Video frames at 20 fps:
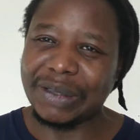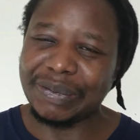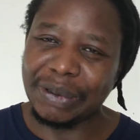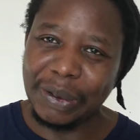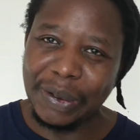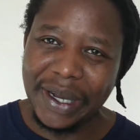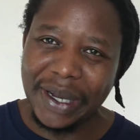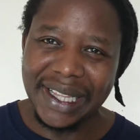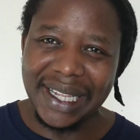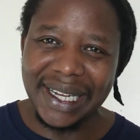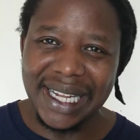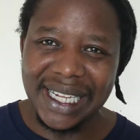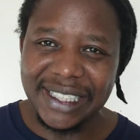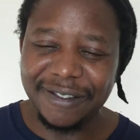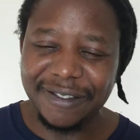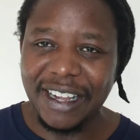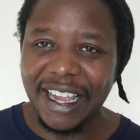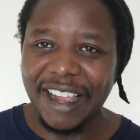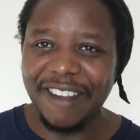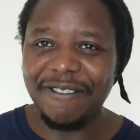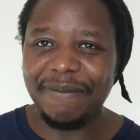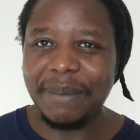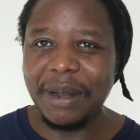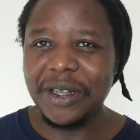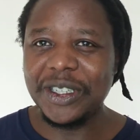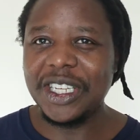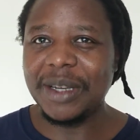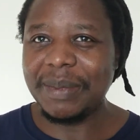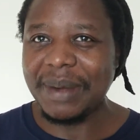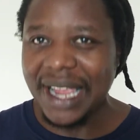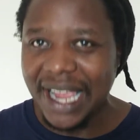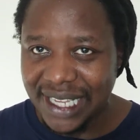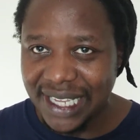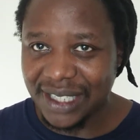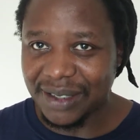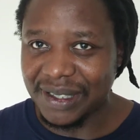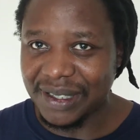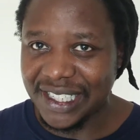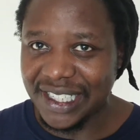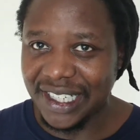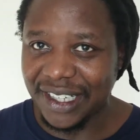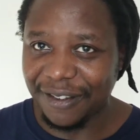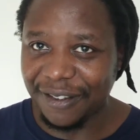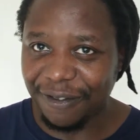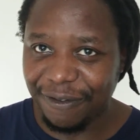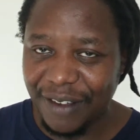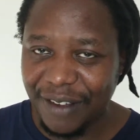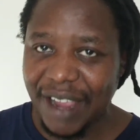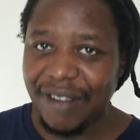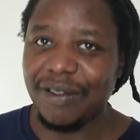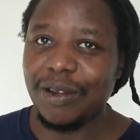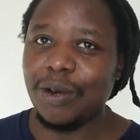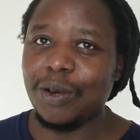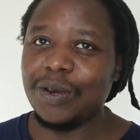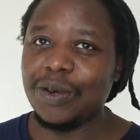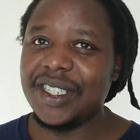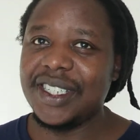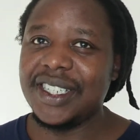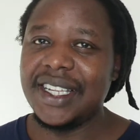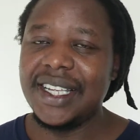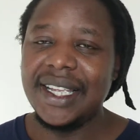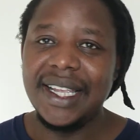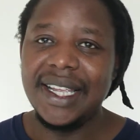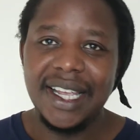If you look at the last 5, Belgium has conceded 5 goals